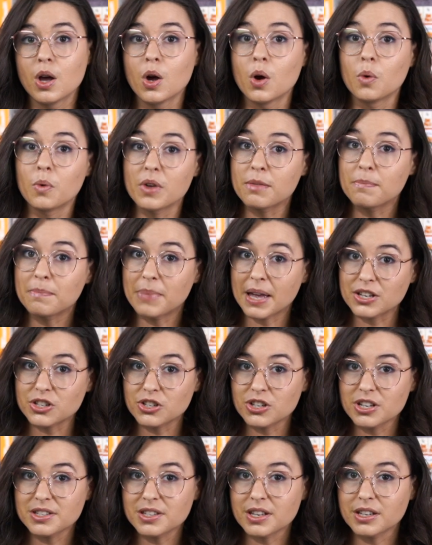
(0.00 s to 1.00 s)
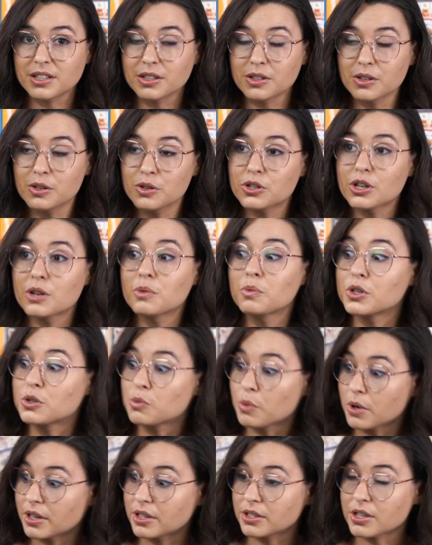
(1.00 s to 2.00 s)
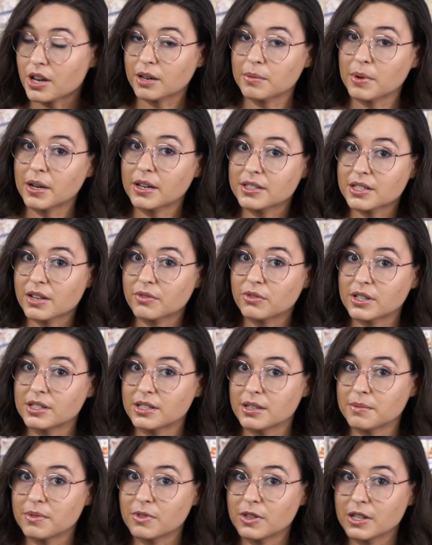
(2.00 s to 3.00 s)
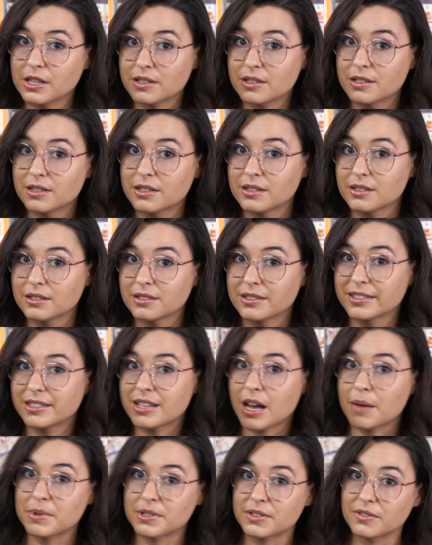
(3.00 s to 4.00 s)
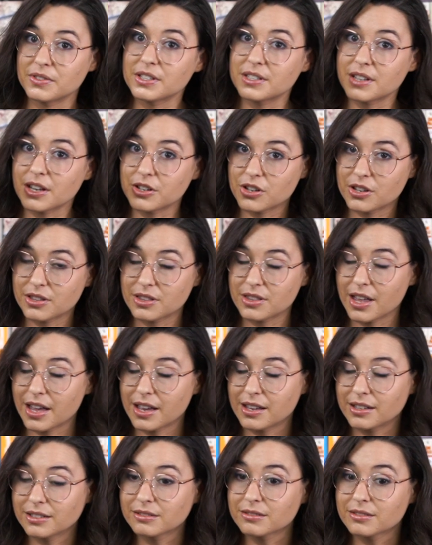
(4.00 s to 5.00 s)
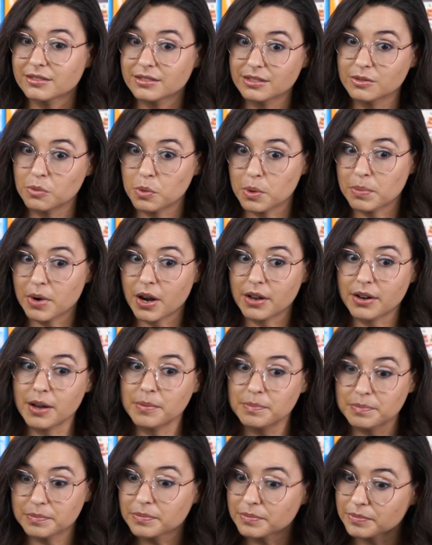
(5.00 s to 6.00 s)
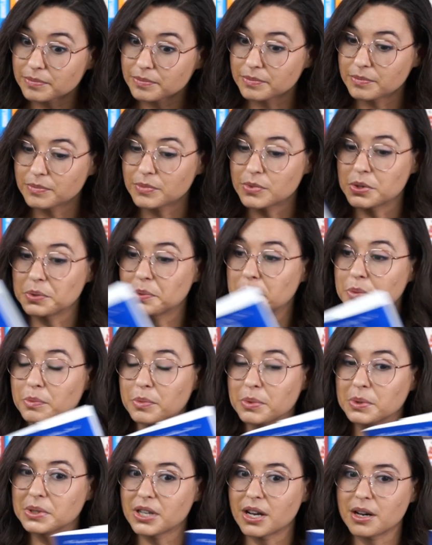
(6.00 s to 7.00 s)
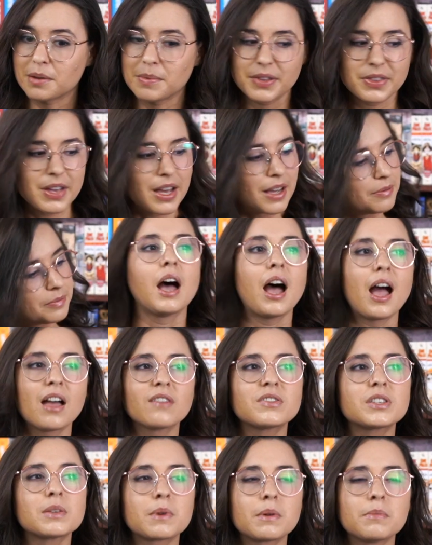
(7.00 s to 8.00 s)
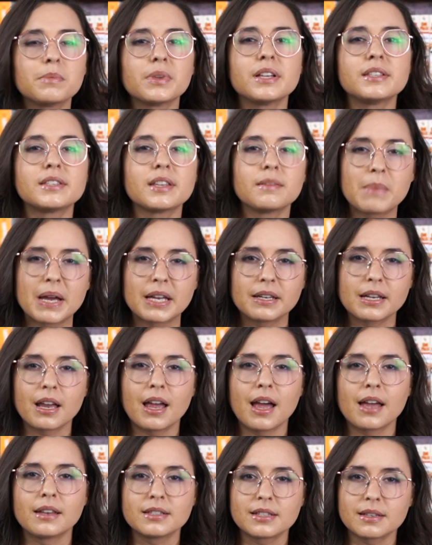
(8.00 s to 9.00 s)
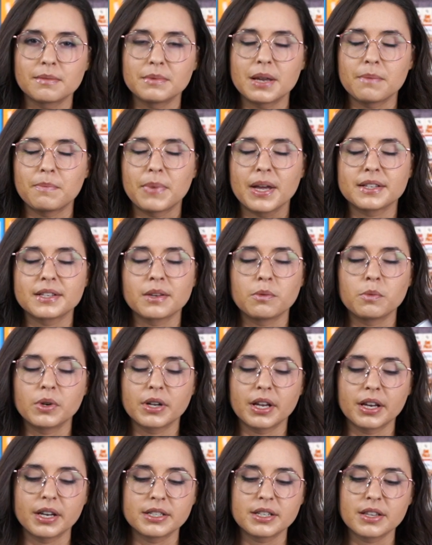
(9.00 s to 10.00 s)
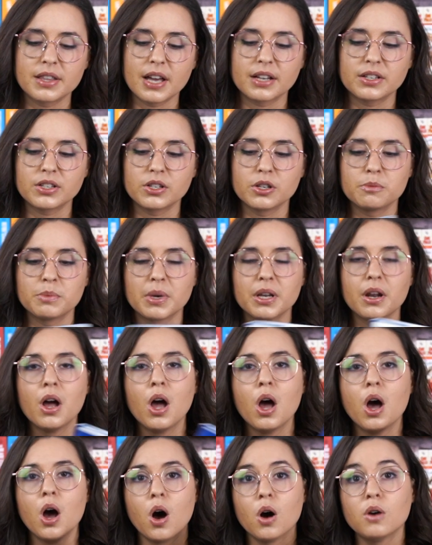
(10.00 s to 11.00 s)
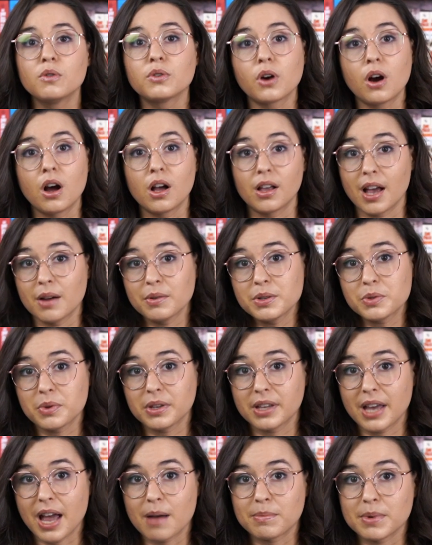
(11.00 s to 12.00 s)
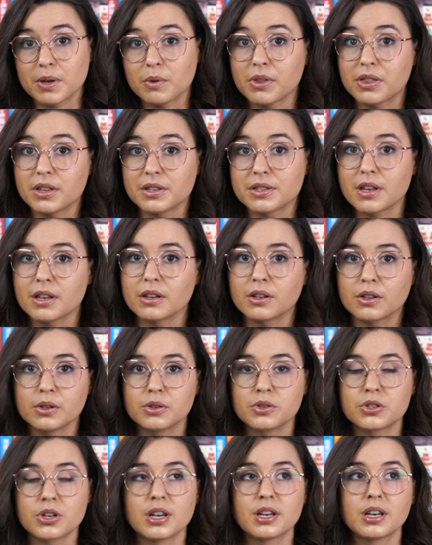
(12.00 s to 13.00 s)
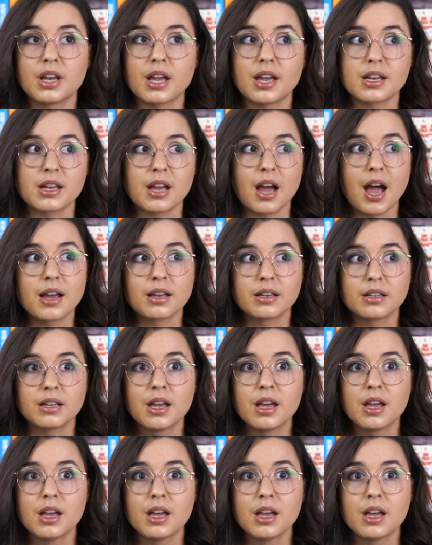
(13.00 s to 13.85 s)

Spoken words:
with Benji's conclusion, which we're gonna talk about because I've read some of these topics of discussion that were brought up. So we'll talk about that. I have some complaints in my and some nitpicks, and we'll get into that too. But overall, I was really happy with this conclusion. I